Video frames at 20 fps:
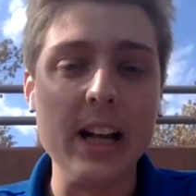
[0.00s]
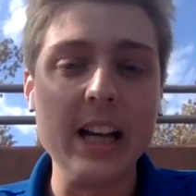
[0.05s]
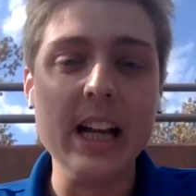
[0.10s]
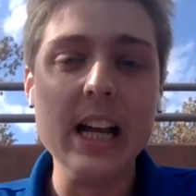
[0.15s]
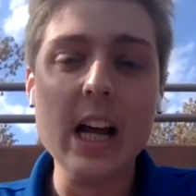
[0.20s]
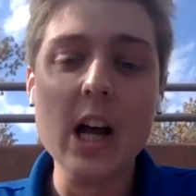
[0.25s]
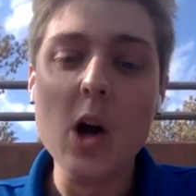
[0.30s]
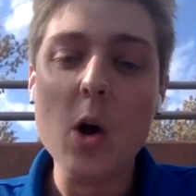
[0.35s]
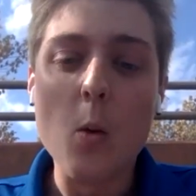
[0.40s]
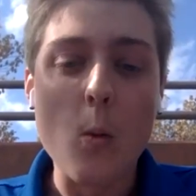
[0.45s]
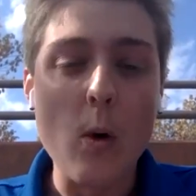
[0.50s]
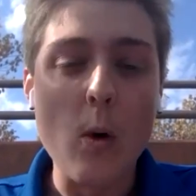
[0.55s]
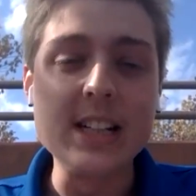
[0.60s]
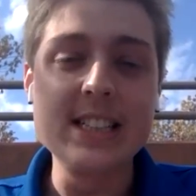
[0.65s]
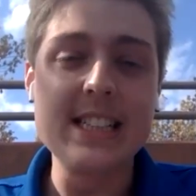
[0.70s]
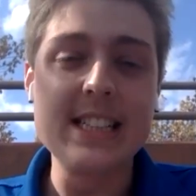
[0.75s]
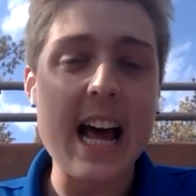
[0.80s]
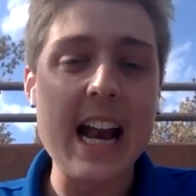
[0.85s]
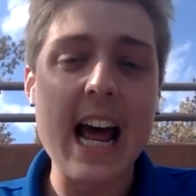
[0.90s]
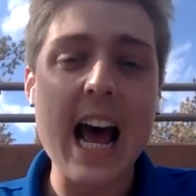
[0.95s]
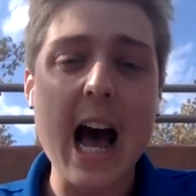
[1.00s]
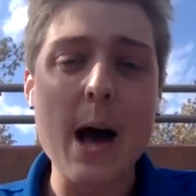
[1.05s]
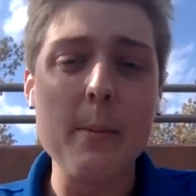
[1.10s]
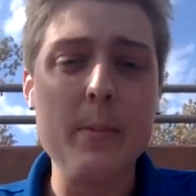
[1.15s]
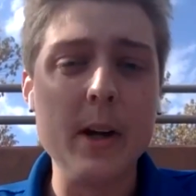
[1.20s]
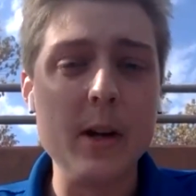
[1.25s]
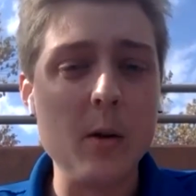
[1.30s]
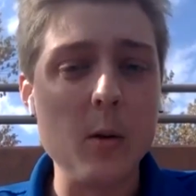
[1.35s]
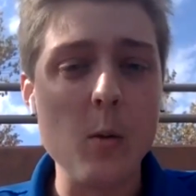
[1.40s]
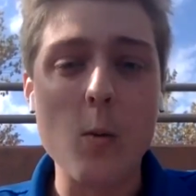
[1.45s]
But once that
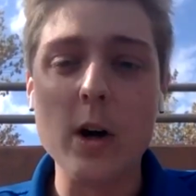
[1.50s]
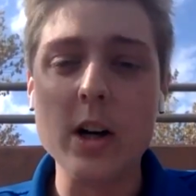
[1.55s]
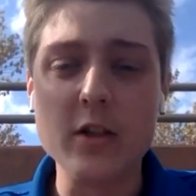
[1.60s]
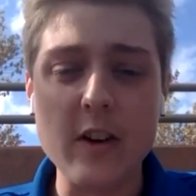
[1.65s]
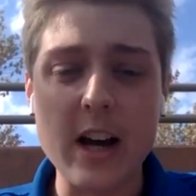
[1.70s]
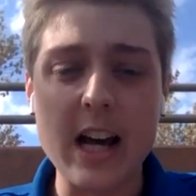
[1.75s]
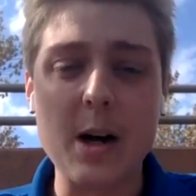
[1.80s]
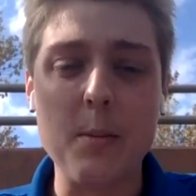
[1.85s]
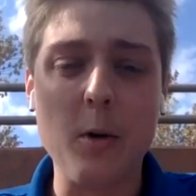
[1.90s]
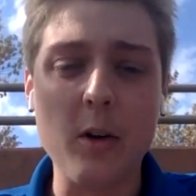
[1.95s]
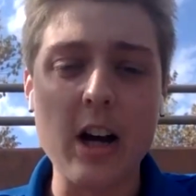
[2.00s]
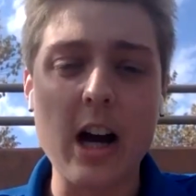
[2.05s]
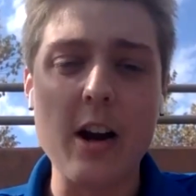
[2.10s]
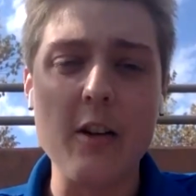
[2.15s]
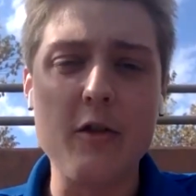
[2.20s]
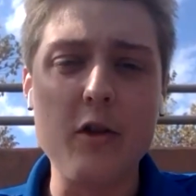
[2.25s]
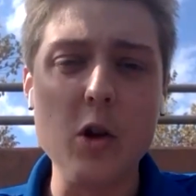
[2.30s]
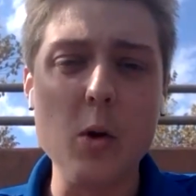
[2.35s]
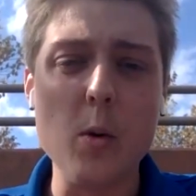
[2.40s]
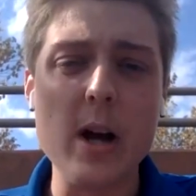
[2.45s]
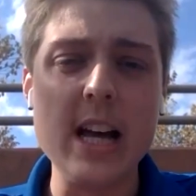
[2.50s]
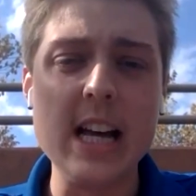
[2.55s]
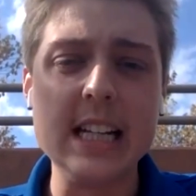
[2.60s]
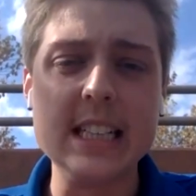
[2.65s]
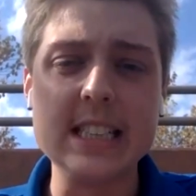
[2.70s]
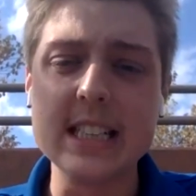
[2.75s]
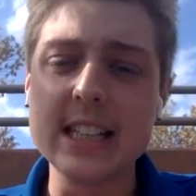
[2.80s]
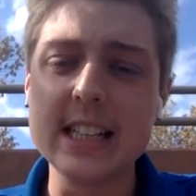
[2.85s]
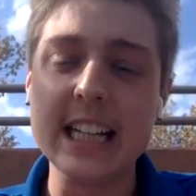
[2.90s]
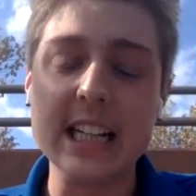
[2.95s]
happened, once Vanderbilt got a few
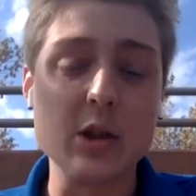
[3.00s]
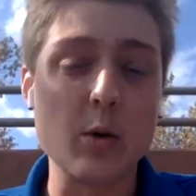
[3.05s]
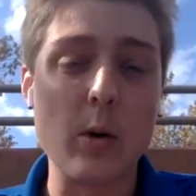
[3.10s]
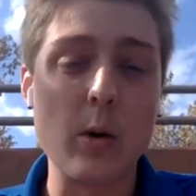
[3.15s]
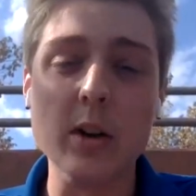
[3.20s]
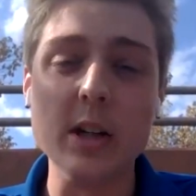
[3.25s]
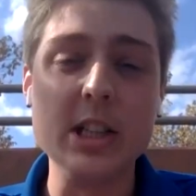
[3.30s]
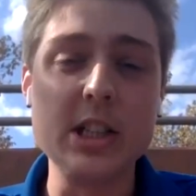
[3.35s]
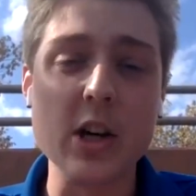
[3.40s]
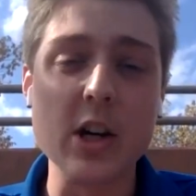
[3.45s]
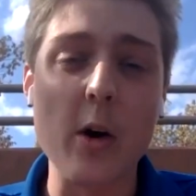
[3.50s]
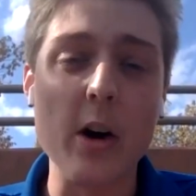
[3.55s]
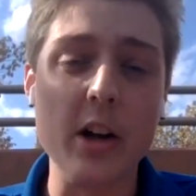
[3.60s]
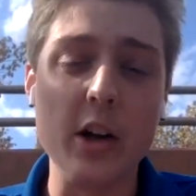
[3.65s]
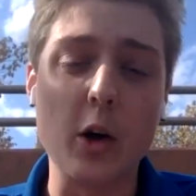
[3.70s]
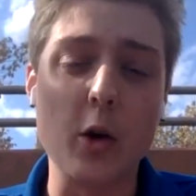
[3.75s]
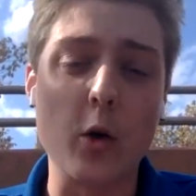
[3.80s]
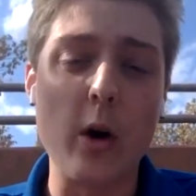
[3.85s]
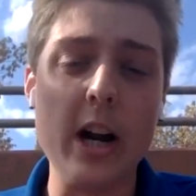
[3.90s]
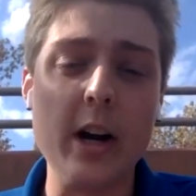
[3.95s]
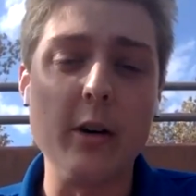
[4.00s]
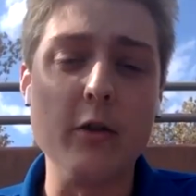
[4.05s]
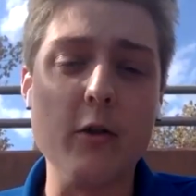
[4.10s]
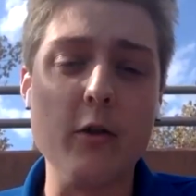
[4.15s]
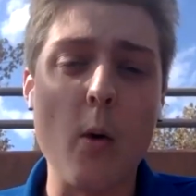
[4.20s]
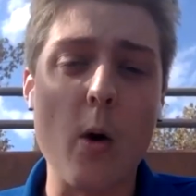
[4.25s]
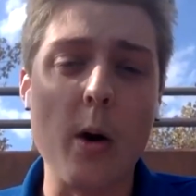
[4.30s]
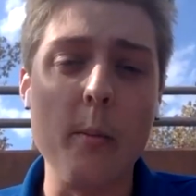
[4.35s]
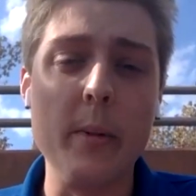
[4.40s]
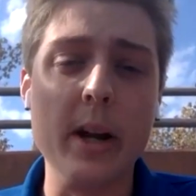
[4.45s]
hits, things really started to crater
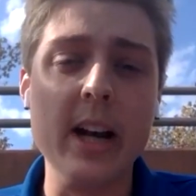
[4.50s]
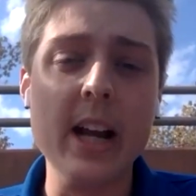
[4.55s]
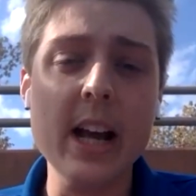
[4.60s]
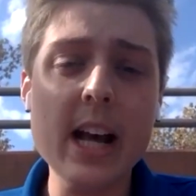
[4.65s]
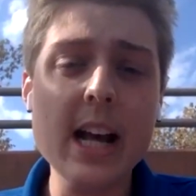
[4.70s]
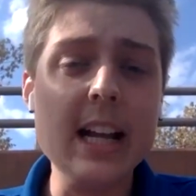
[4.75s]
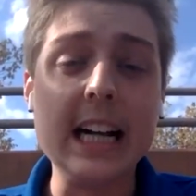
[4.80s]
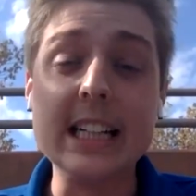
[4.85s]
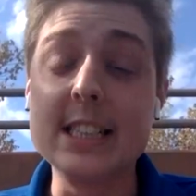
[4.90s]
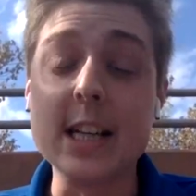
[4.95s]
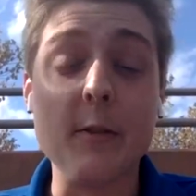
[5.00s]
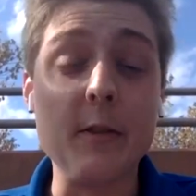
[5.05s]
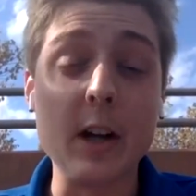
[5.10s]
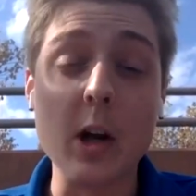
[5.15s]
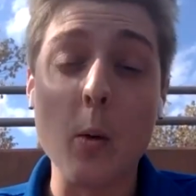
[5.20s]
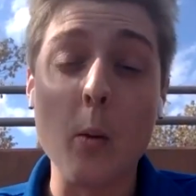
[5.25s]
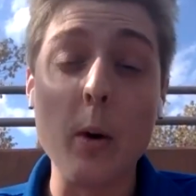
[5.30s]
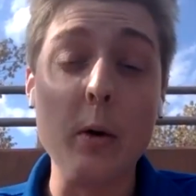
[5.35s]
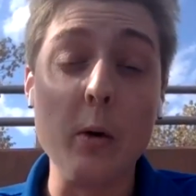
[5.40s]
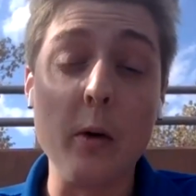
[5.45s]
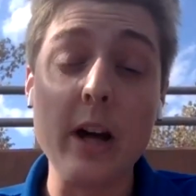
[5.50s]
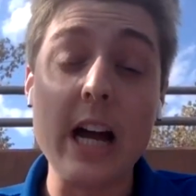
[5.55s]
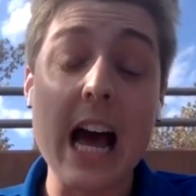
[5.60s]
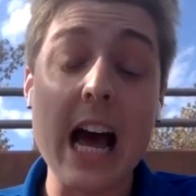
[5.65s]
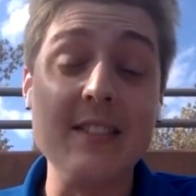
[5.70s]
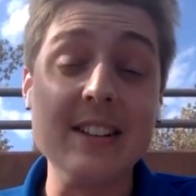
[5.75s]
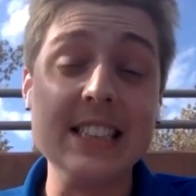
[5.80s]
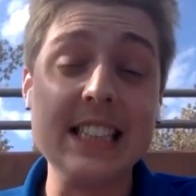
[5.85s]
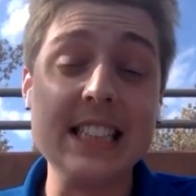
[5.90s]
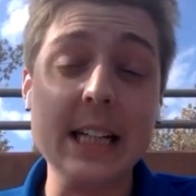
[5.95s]
for him. And that's something that we really
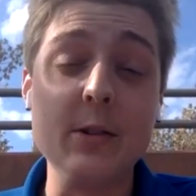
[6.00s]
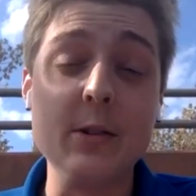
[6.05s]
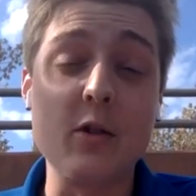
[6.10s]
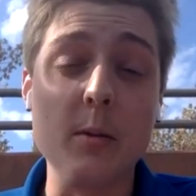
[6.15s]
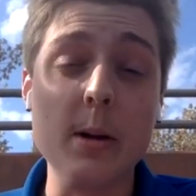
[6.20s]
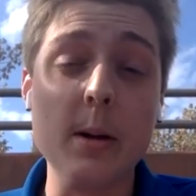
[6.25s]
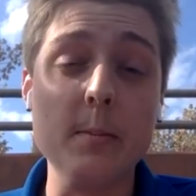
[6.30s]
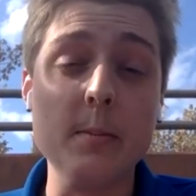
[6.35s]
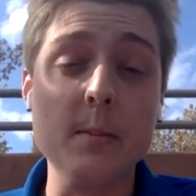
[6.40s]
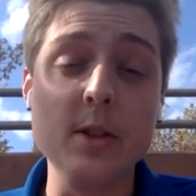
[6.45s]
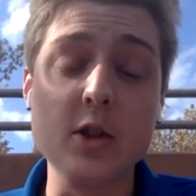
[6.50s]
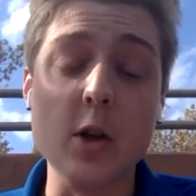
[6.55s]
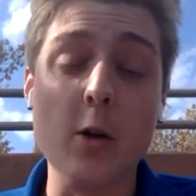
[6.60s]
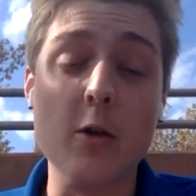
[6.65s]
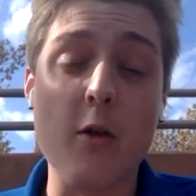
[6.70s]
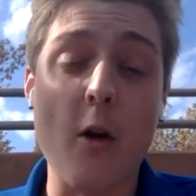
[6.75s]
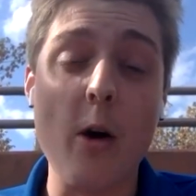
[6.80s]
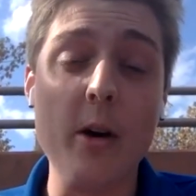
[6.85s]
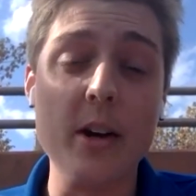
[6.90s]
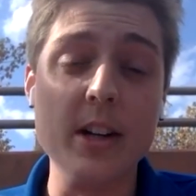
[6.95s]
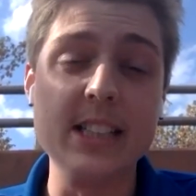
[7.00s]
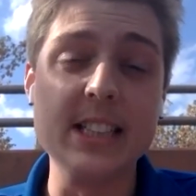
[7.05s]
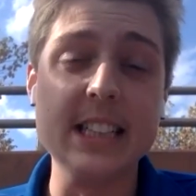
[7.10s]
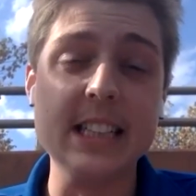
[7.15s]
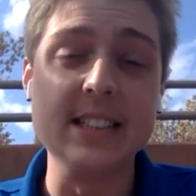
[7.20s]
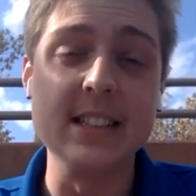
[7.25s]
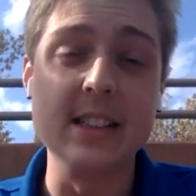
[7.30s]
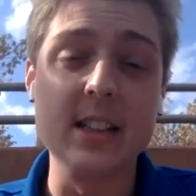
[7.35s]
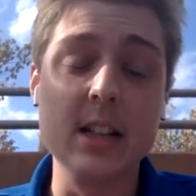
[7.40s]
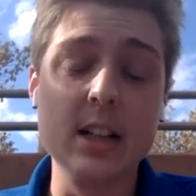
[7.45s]
haven't seen from him so far this
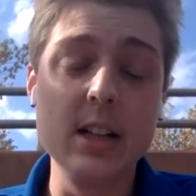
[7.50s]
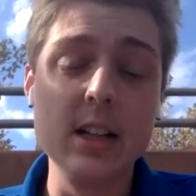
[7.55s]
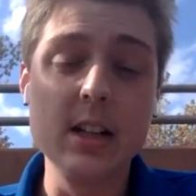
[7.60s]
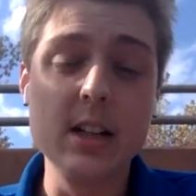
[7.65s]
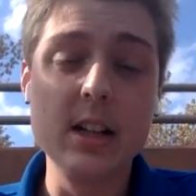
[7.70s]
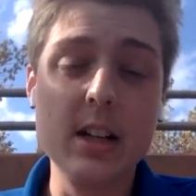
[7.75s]
season.